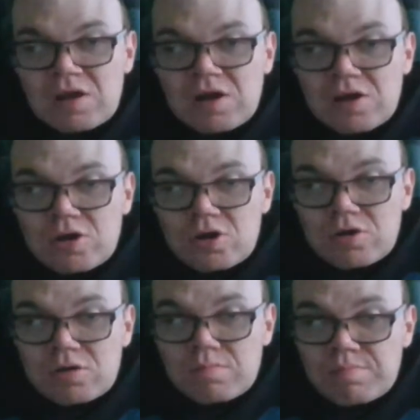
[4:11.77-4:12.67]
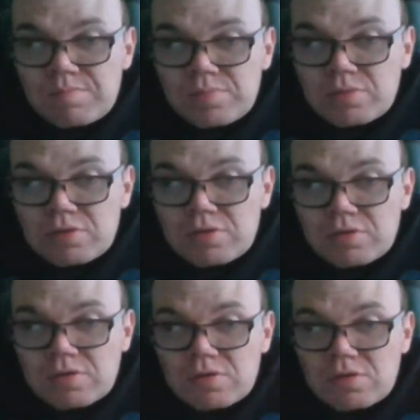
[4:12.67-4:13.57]
The
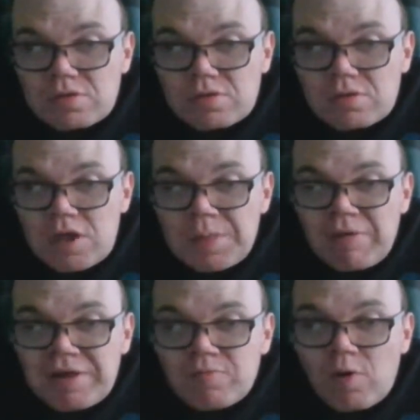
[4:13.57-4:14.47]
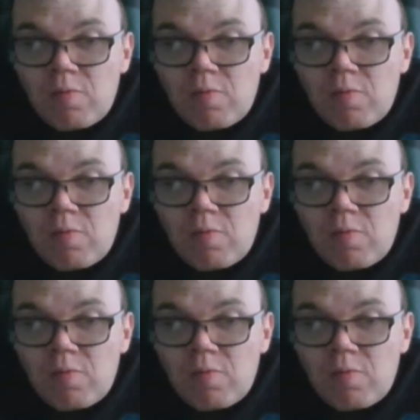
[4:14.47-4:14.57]
Nightwing